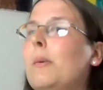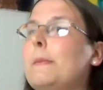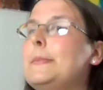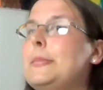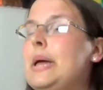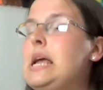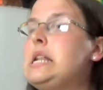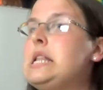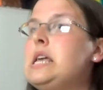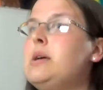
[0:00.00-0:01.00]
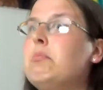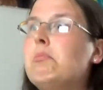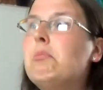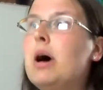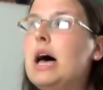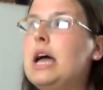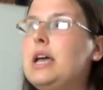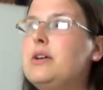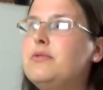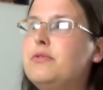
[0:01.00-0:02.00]
mainly
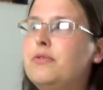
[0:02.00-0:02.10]
my